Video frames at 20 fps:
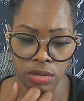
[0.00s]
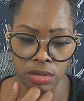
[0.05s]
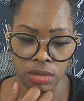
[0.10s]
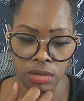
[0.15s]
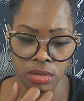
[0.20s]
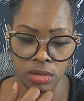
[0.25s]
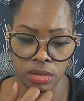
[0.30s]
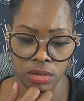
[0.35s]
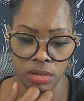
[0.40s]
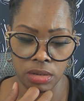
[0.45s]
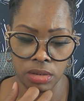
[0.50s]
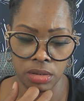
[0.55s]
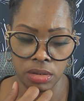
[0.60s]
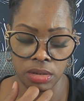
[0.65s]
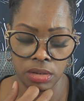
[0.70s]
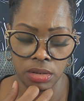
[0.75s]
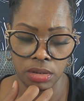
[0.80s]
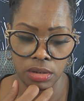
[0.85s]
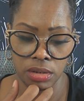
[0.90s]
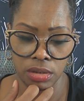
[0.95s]

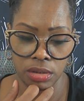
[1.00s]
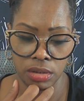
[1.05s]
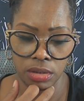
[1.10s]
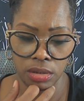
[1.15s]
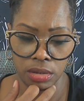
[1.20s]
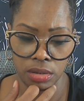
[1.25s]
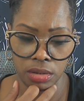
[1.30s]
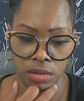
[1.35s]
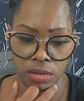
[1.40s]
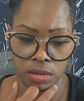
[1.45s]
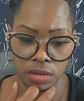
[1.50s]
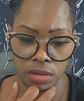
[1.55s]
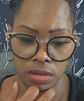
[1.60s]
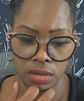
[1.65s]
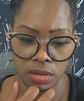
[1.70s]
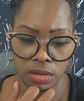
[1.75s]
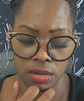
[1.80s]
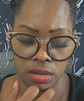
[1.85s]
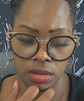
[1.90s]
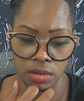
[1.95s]

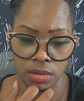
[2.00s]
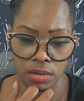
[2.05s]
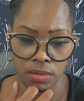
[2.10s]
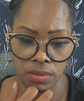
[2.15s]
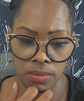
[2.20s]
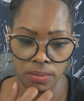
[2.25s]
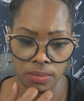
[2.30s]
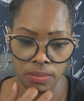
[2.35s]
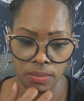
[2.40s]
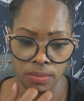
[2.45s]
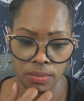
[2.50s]
(no one is talking)